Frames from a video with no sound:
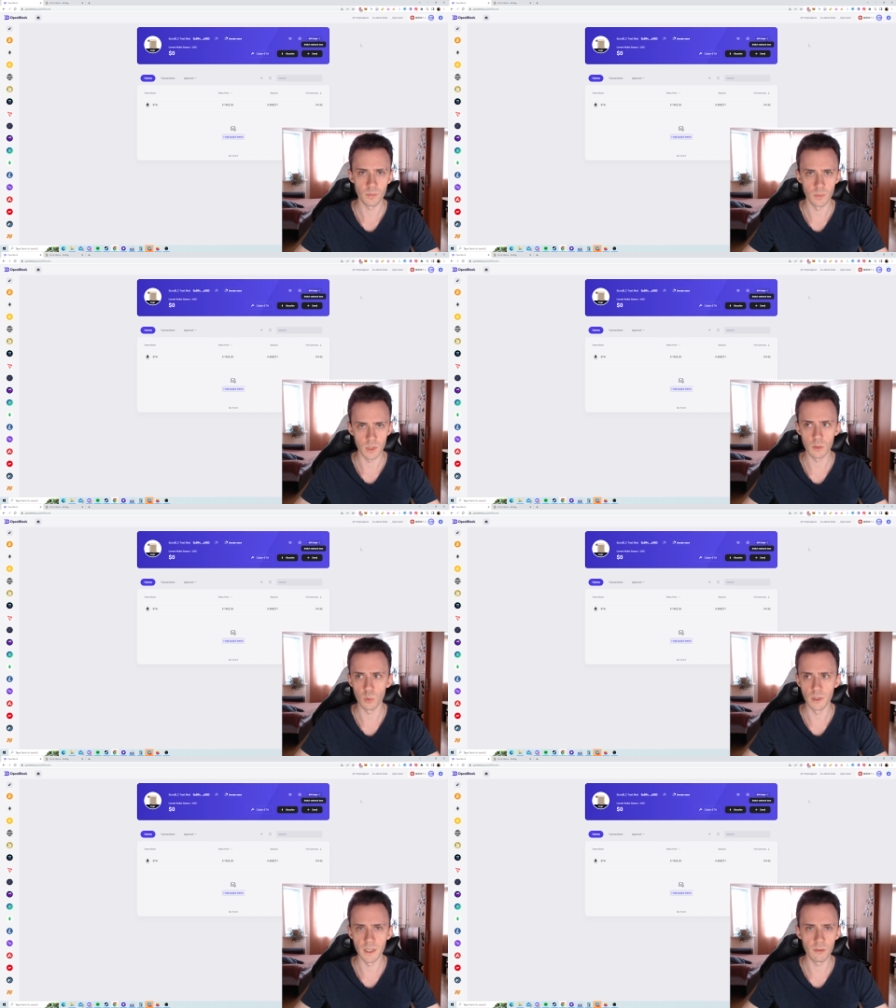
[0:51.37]
but it
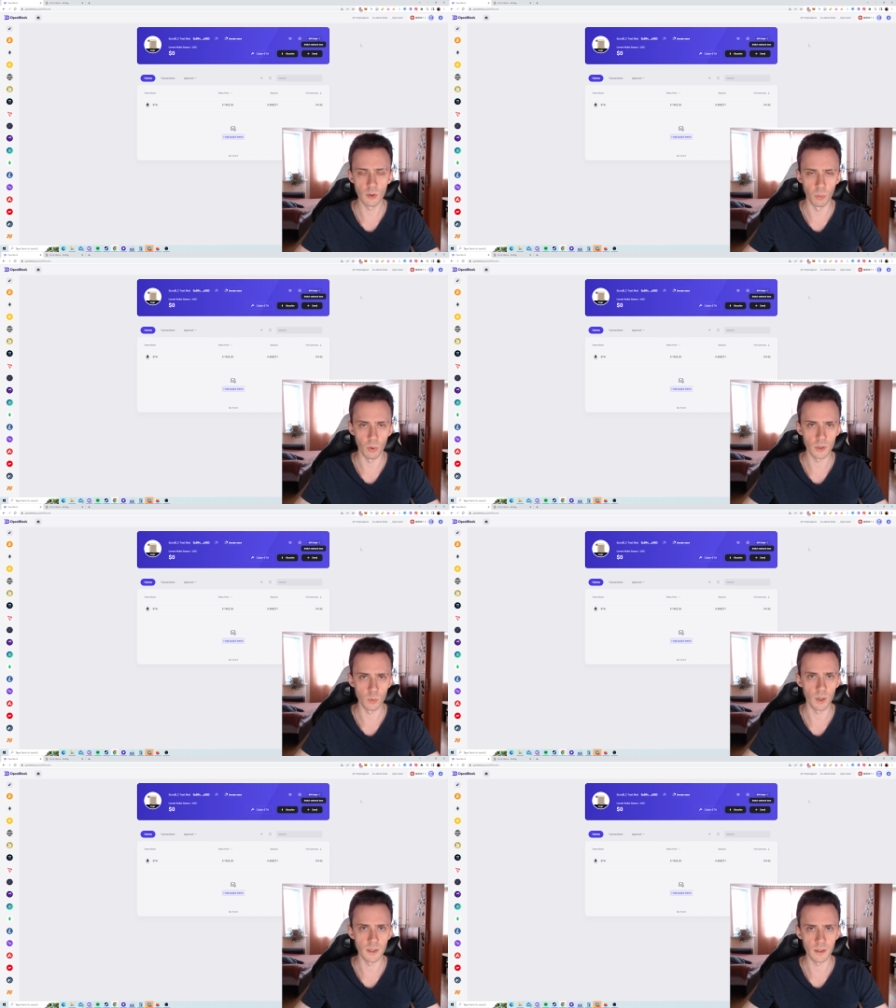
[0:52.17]
will give you zero point
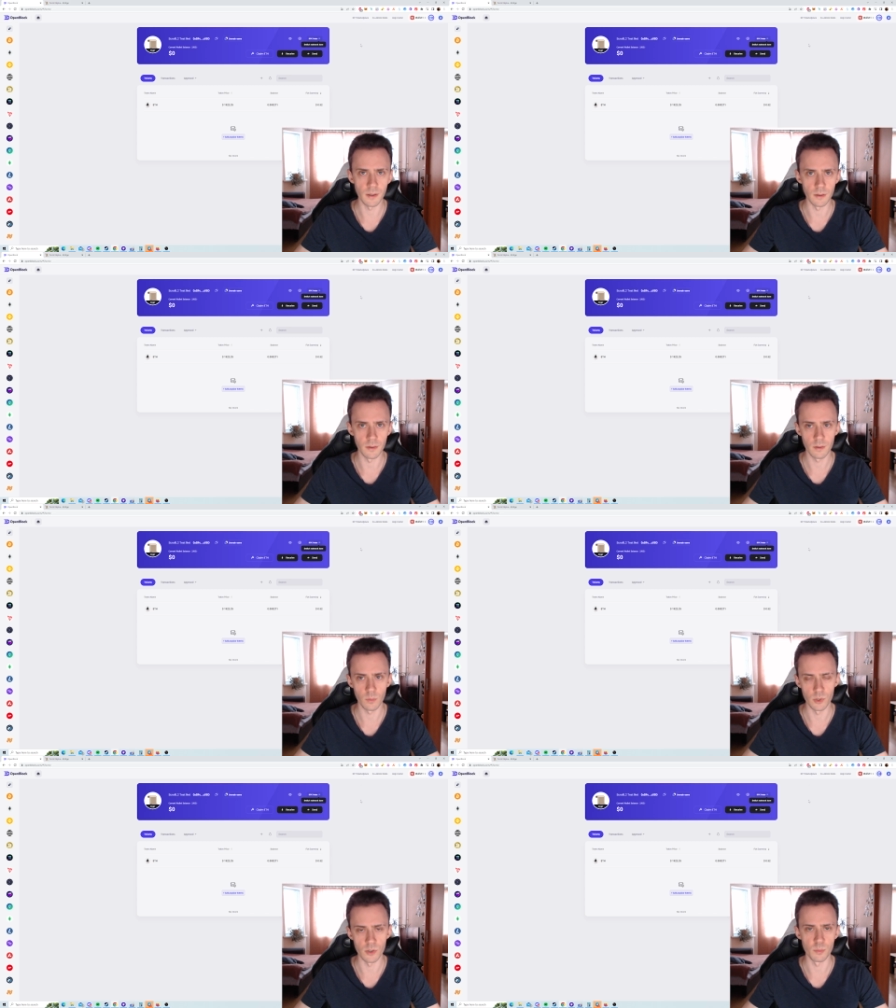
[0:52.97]
one E T H,
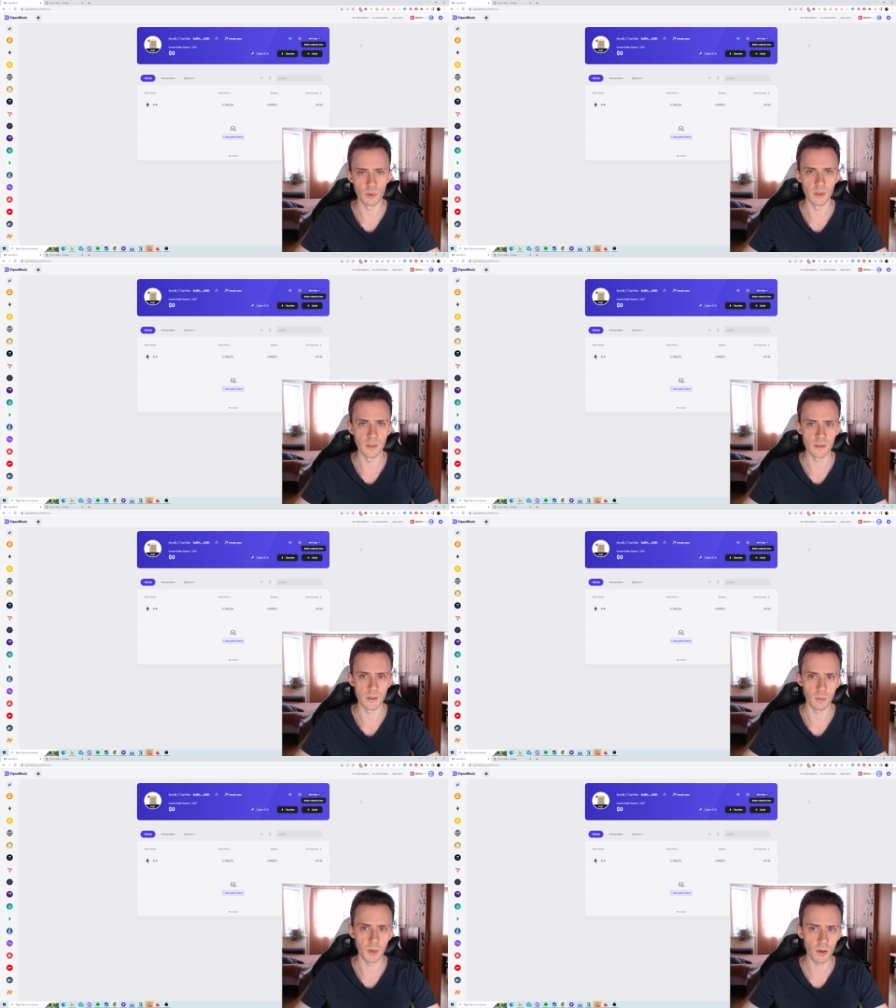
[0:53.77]
which is pretty
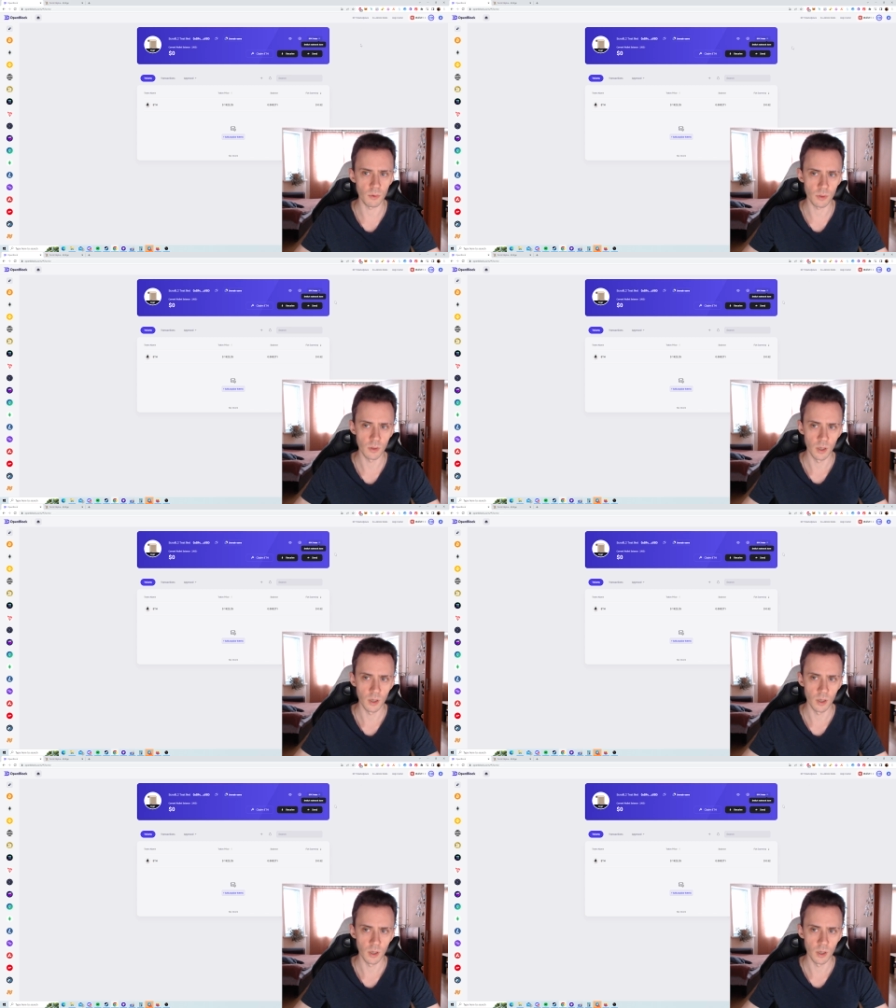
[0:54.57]
decent amount,